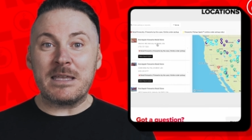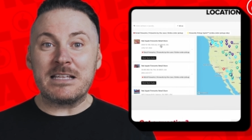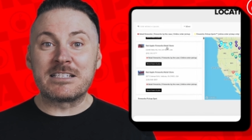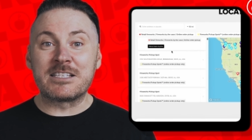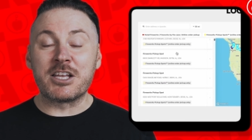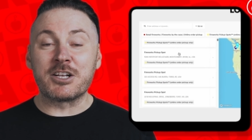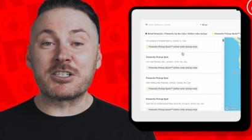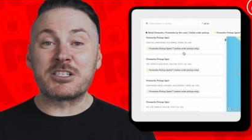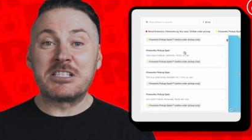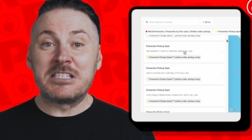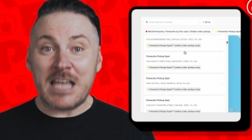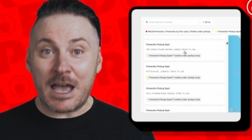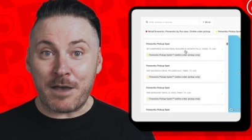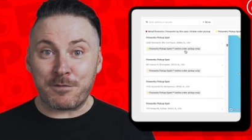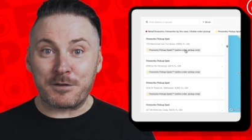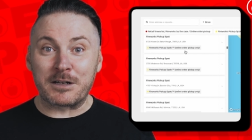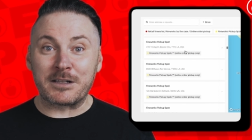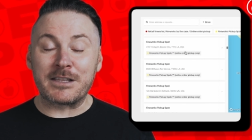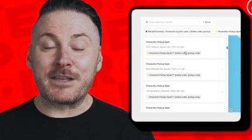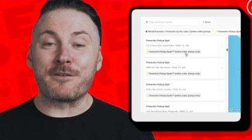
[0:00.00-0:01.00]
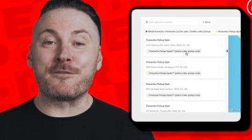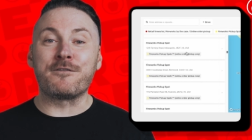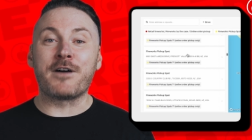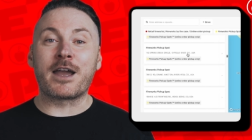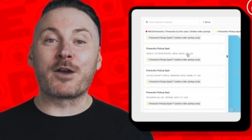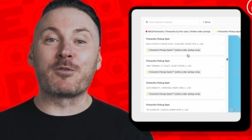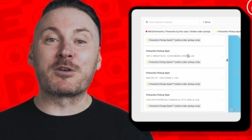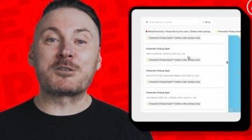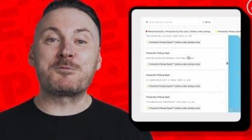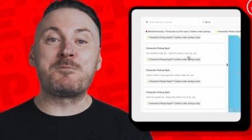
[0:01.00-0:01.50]
means there's definitely a
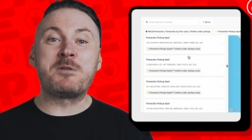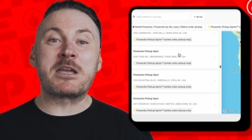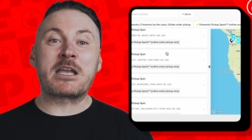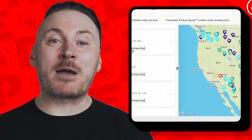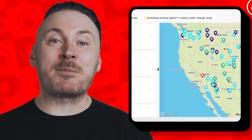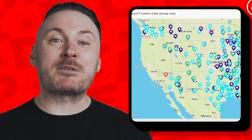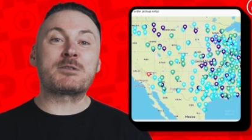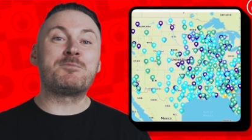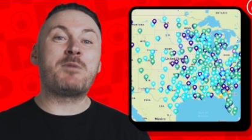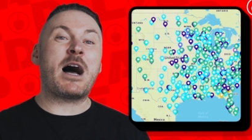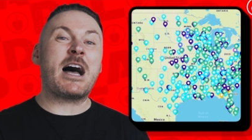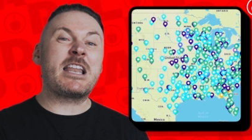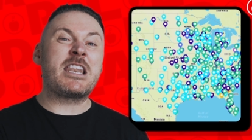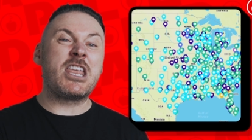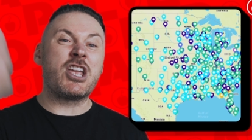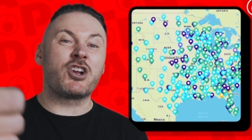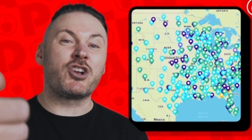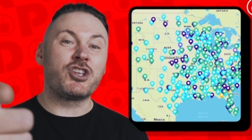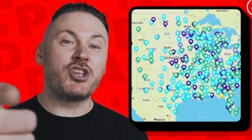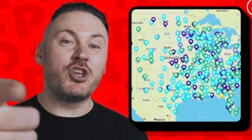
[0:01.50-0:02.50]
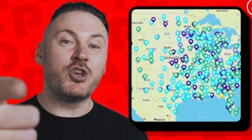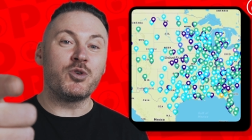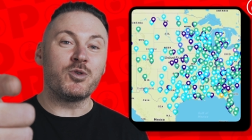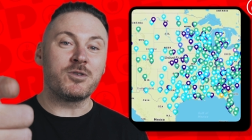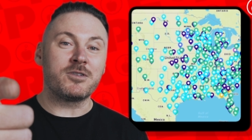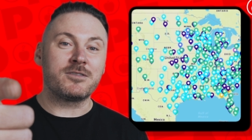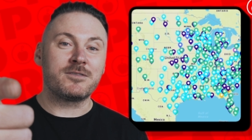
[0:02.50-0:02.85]
fireworks pickup spot near you.